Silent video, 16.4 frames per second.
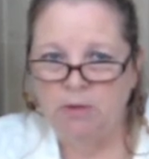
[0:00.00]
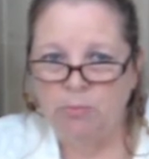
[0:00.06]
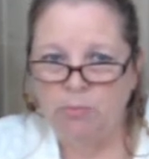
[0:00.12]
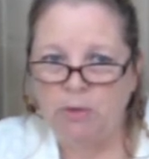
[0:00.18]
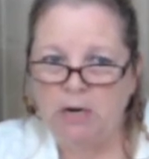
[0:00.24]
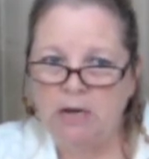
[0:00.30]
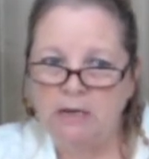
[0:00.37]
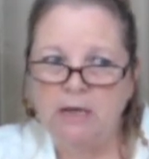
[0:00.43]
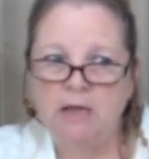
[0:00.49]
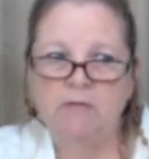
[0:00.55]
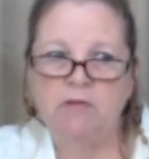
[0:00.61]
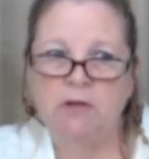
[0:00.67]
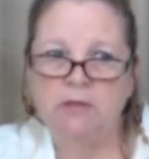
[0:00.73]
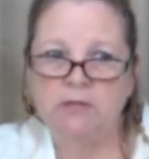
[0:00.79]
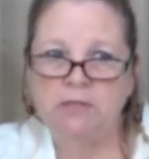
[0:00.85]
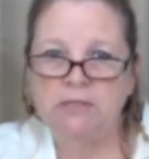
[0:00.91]
But I love
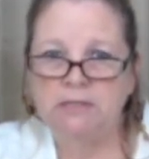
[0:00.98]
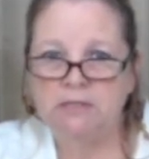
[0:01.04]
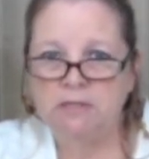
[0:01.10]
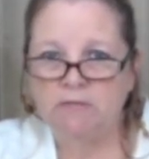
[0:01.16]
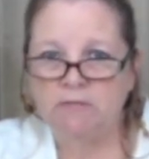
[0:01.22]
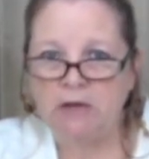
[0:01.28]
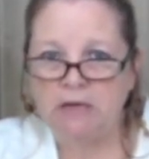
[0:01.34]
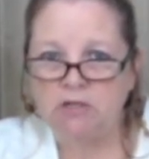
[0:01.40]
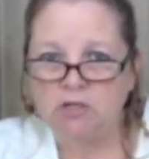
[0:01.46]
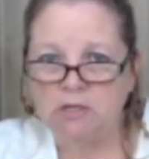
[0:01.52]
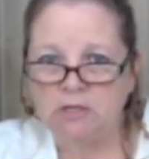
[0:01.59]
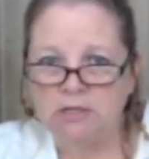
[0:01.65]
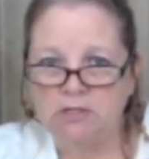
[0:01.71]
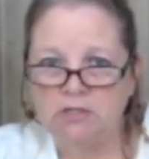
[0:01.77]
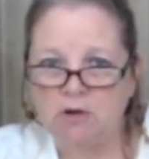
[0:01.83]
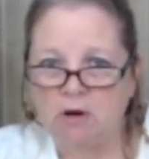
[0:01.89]
you, and this is
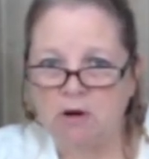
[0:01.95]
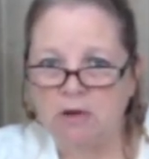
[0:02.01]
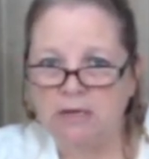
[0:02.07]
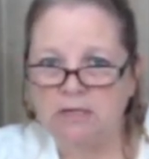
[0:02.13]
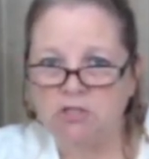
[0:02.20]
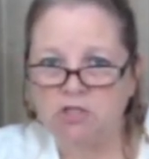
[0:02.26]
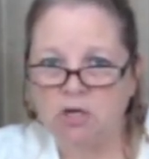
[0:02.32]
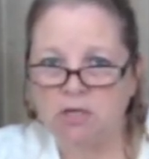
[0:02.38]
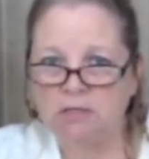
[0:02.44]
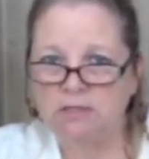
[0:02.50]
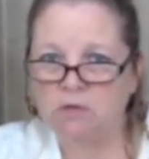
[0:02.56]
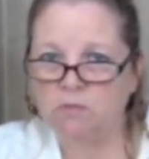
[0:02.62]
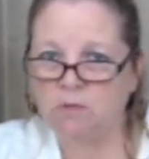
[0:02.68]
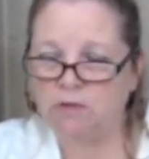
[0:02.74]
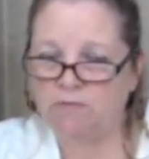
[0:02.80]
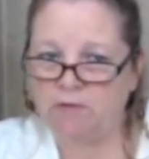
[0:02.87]
Evangelist Darlene
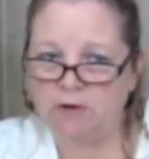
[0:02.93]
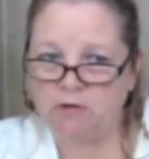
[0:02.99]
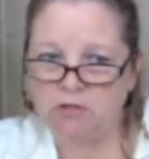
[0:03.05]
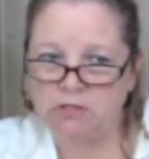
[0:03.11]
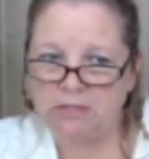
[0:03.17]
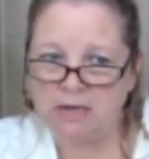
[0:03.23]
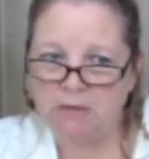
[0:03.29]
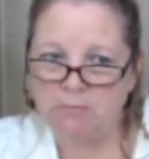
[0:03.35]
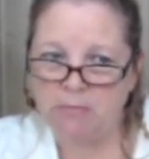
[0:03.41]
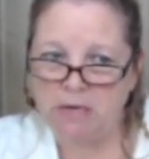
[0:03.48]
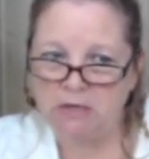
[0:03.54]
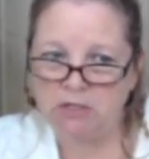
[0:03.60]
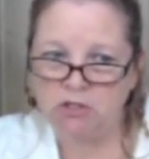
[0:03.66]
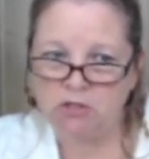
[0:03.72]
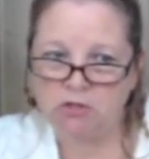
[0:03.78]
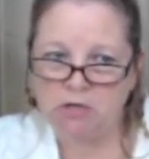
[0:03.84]
Johnson with First Step
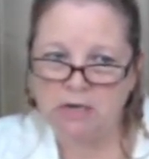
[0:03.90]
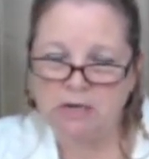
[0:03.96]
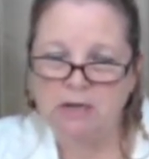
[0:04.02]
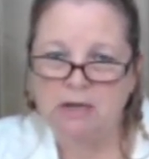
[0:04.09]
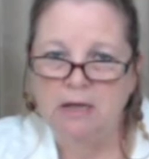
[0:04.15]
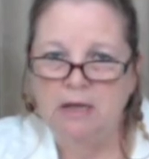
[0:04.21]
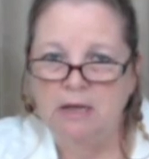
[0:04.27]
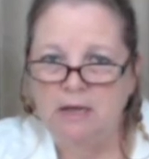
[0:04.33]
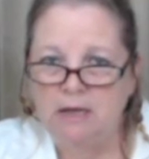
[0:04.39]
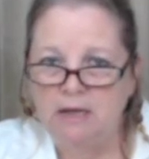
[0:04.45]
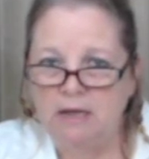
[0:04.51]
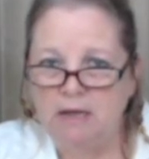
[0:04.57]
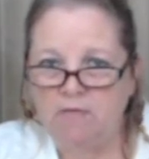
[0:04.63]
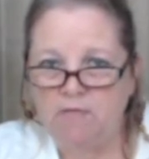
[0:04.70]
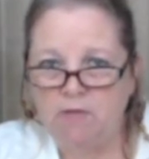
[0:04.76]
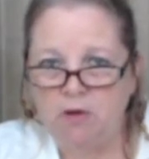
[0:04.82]
Ministry.
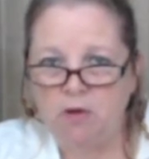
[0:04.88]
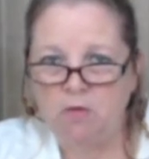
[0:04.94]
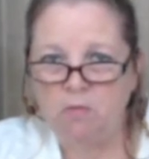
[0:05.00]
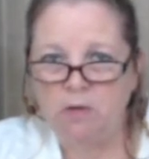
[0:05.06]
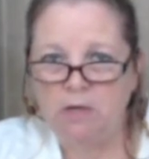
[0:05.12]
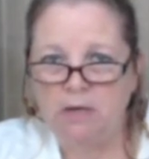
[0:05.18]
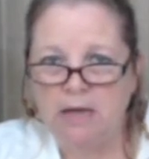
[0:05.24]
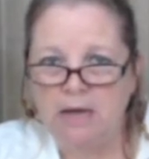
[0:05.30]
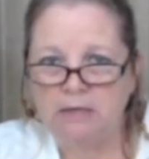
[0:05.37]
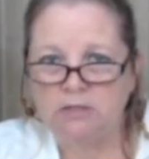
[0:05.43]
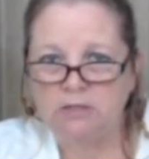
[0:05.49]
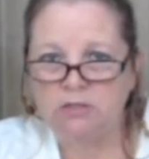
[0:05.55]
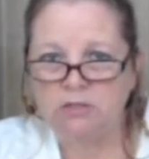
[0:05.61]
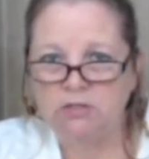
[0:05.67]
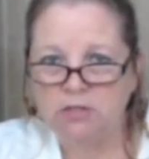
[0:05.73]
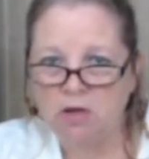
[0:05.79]
If you would like
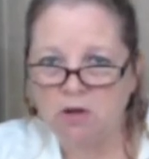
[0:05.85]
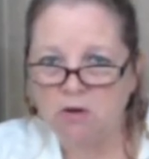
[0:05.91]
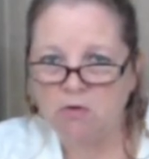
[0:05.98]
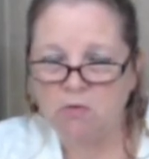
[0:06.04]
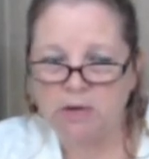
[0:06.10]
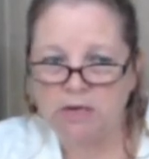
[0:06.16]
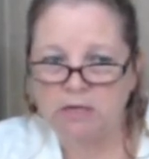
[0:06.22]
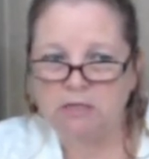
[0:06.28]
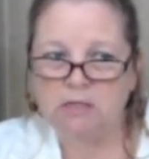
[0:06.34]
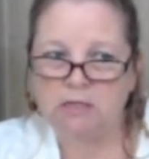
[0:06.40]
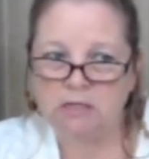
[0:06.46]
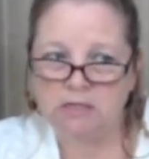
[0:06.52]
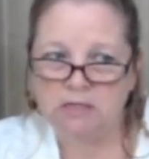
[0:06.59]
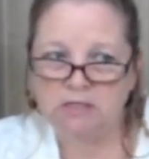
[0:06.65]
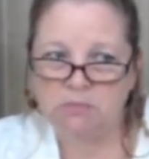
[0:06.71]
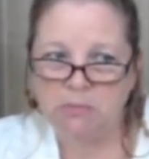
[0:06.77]
to sow into
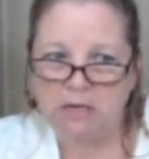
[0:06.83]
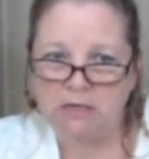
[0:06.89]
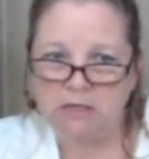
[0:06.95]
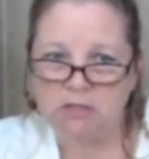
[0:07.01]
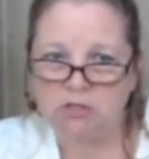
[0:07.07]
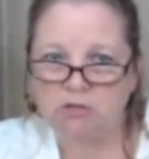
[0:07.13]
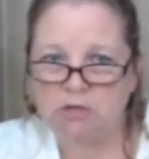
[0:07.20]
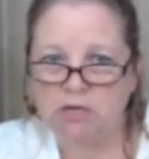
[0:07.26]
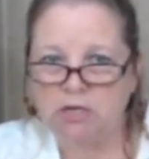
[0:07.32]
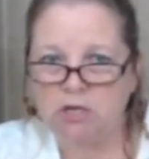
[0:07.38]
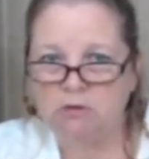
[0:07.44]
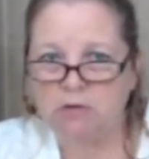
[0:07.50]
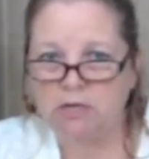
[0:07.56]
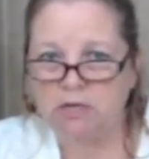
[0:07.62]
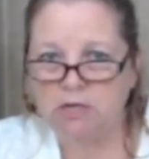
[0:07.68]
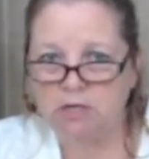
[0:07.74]
this ministry, you
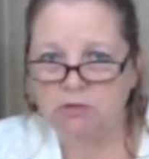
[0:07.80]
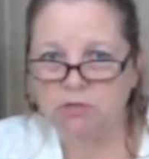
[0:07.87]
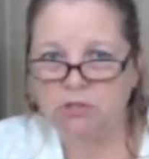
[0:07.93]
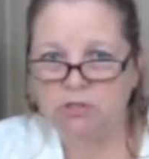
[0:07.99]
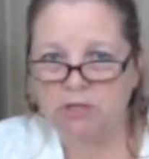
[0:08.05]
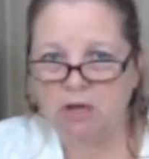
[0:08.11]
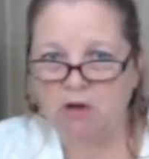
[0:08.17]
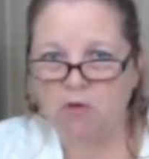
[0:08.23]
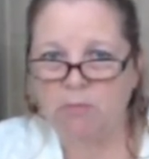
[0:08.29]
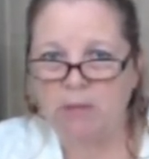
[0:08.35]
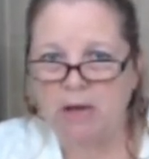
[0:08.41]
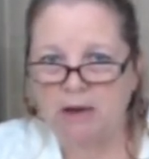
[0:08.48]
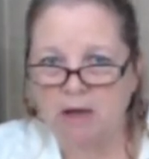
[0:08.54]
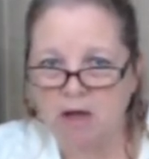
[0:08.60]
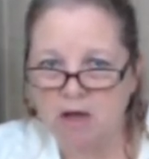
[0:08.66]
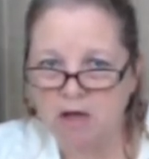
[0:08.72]
can do so
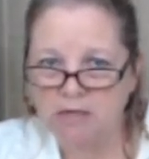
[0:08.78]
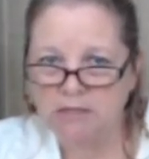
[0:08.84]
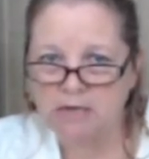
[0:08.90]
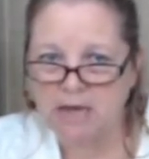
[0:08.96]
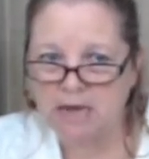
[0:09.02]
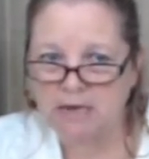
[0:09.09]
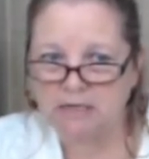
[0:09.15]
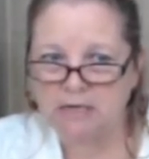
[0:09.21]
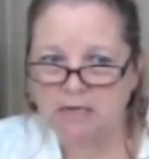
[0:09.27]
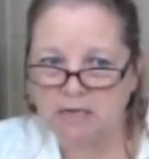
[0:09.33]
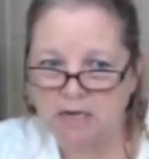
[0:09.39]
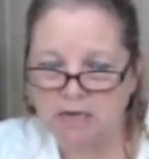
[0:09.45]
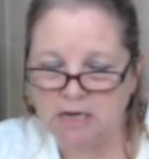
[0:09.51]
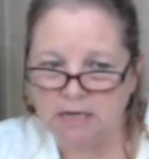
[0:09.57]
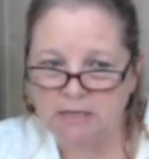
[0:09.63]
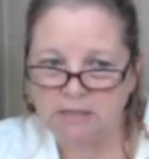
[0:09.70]
by contacting
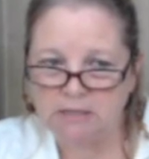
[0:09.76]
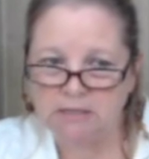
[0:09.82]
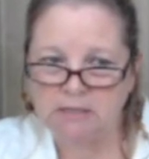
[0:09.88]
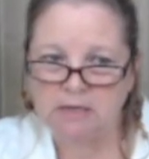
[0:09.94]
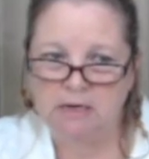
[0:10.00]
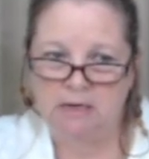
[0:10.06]
us